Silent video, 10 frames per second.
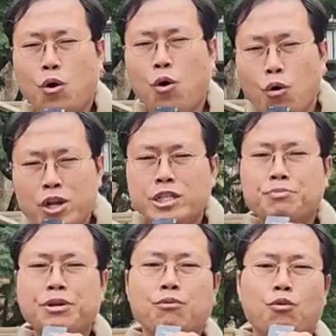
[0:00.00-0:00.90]
Holy
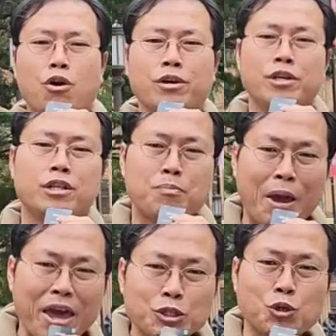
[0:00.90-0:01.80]
Spirit work. It
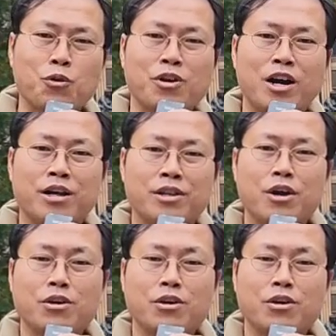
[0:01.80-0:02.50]
depends on God.